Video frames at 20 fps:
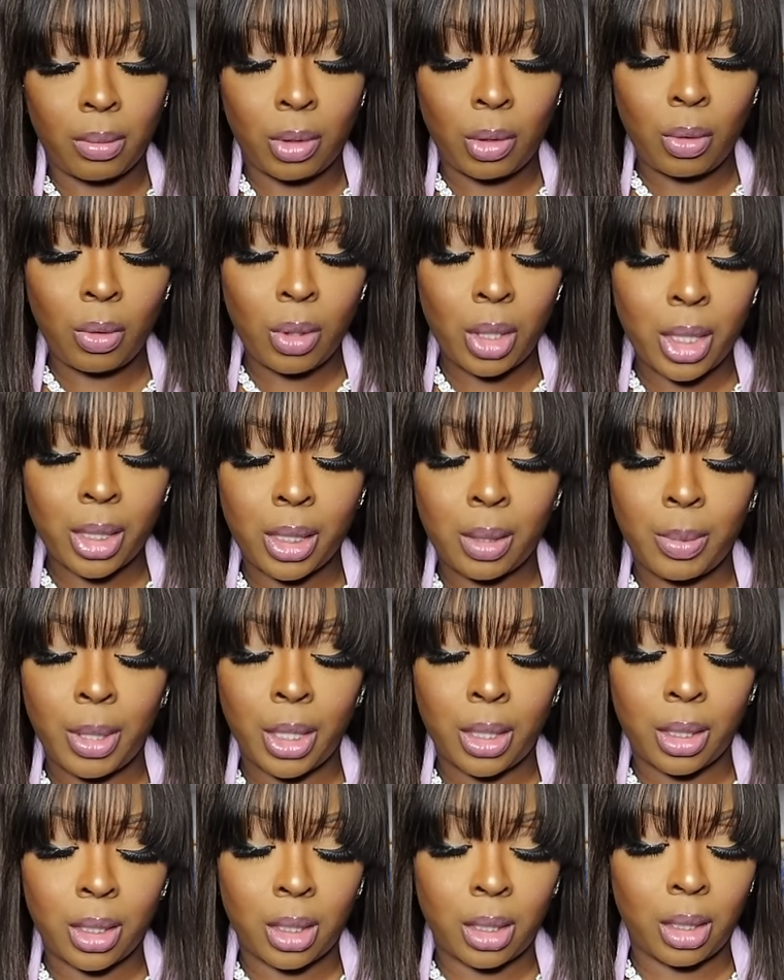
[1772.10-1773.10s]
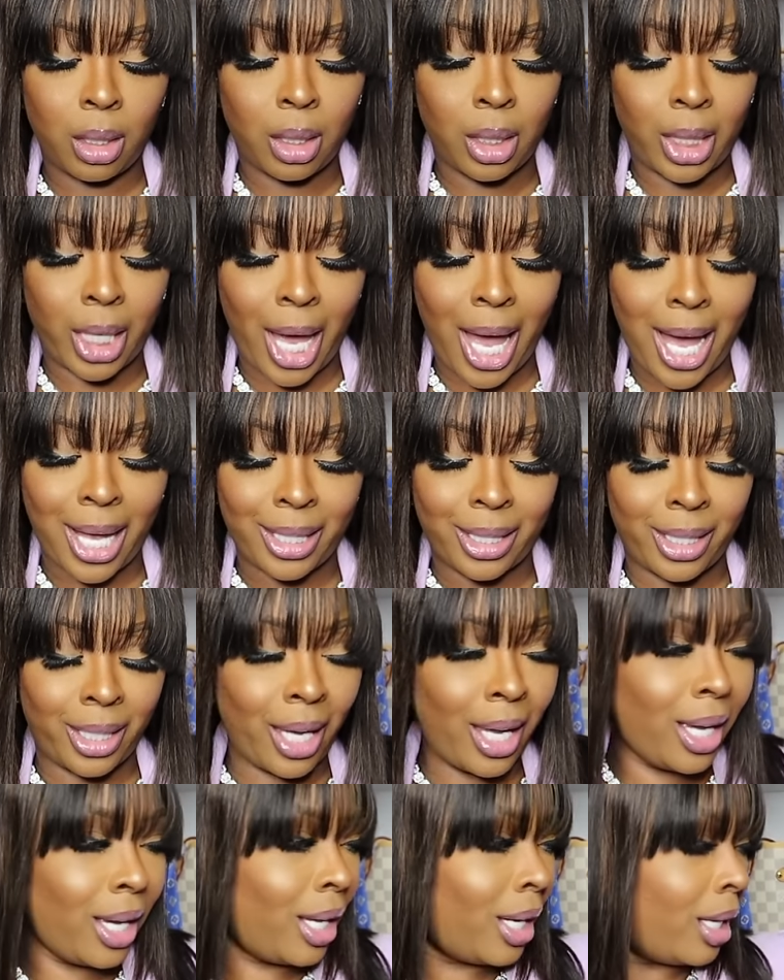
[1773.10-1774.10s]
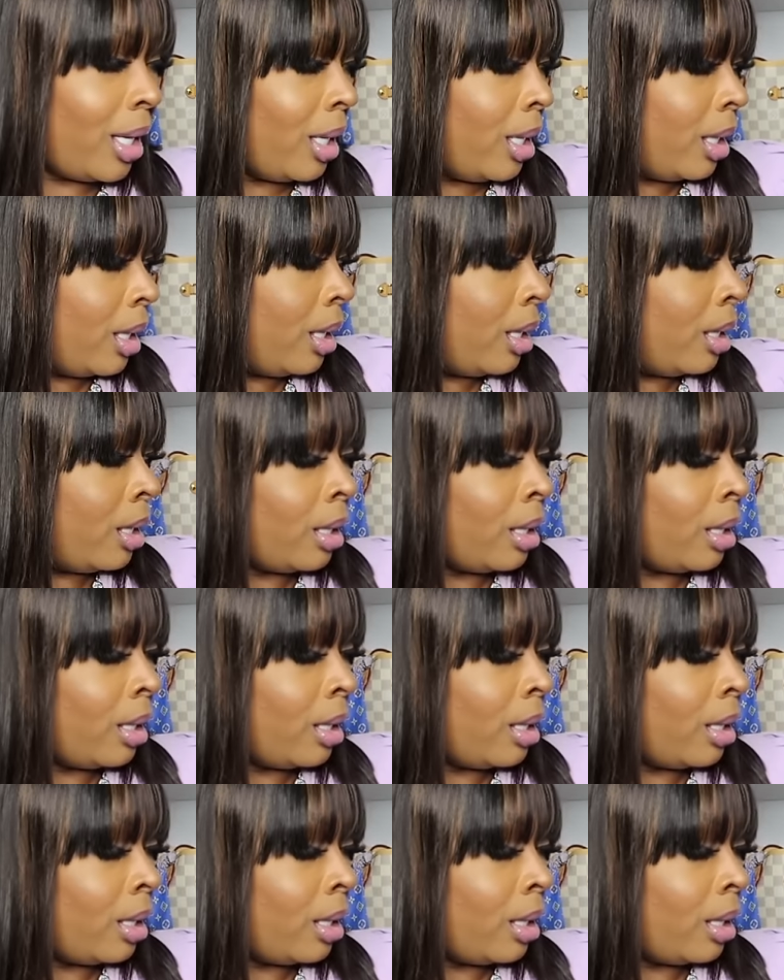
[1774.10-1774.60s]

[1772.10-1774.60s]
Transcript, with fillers: Oh, that smells good. God dang.